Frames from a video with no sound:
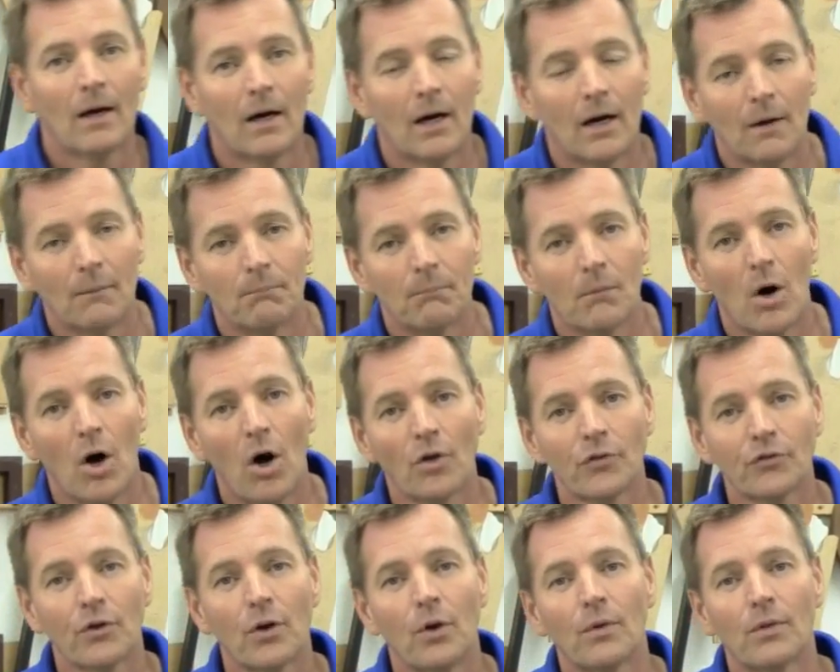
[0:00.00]

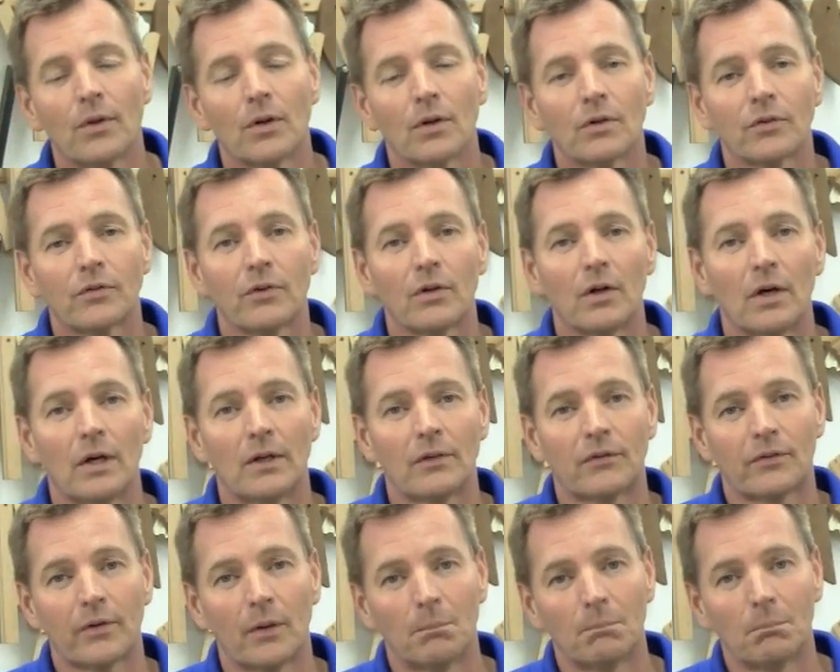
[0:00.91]
Also, there's
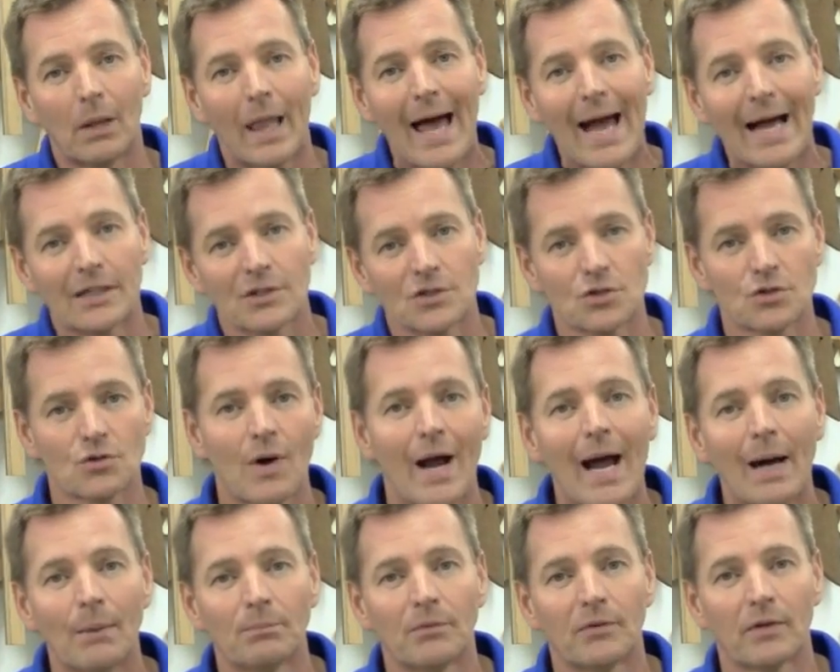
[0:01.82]
some black
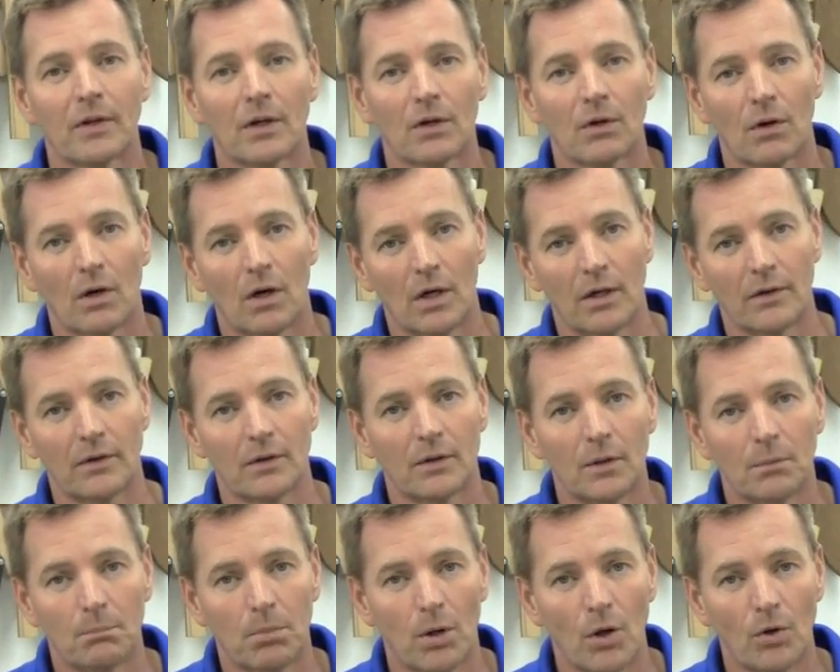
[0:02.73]
straps that are on
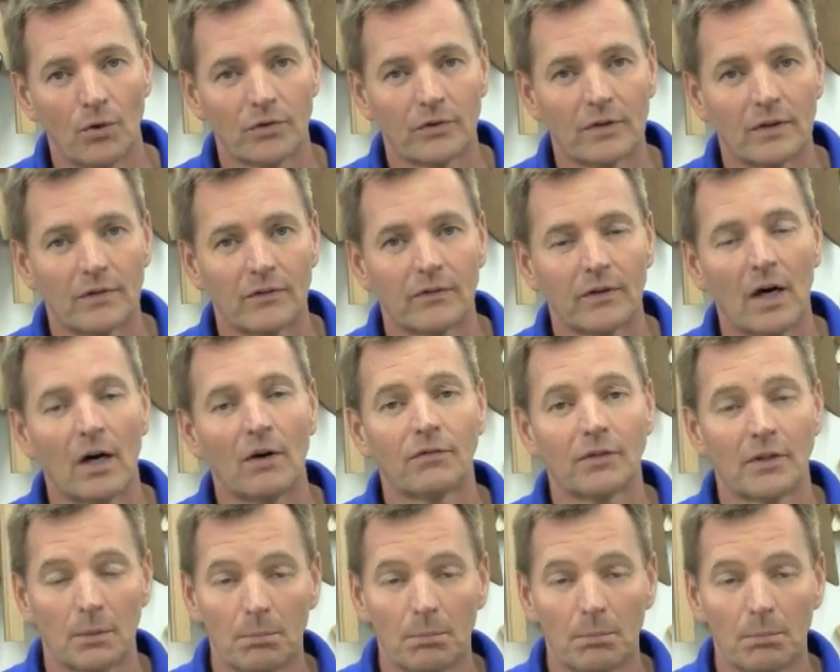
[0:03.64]
the post itself,